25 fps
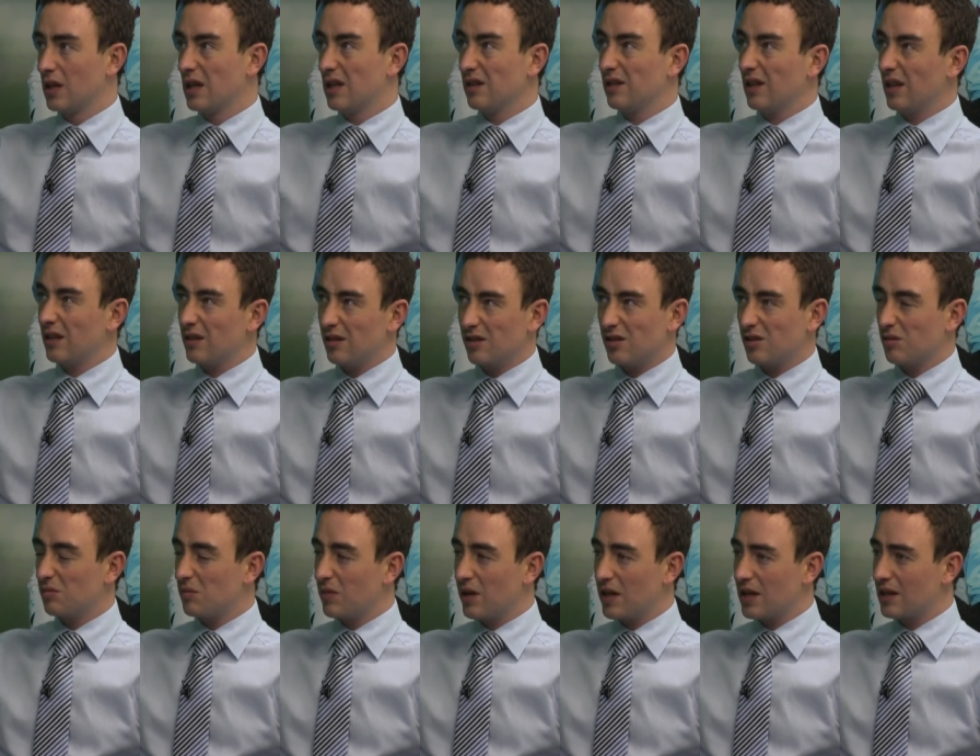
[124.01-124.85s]
That
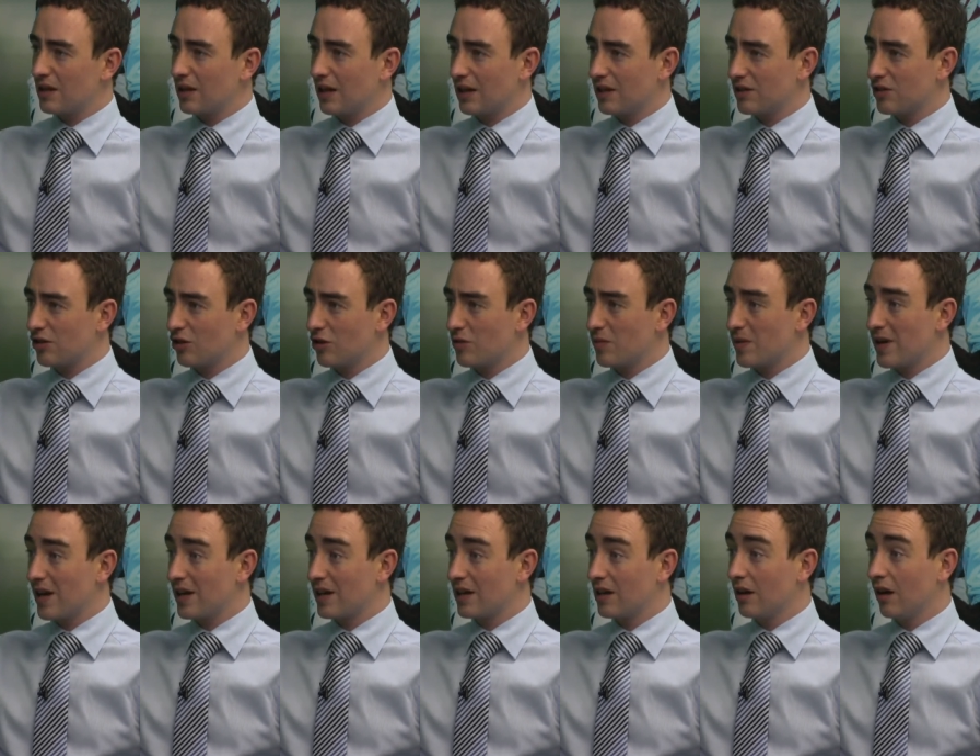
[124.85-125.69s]
doesn't mean that it's going to be
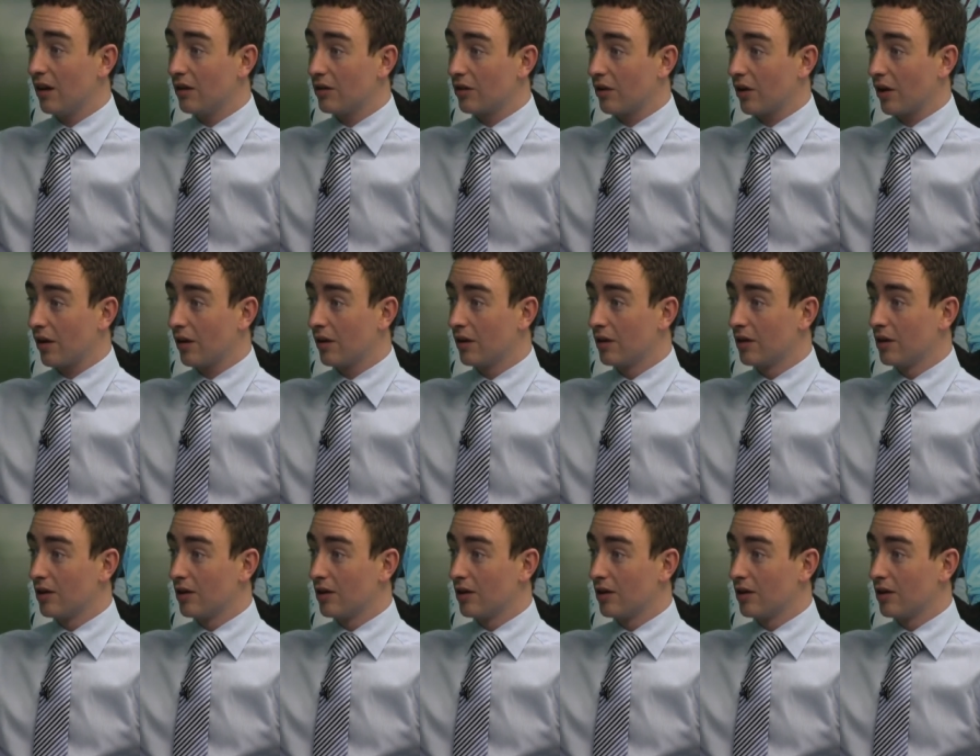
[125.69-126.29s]
any longer.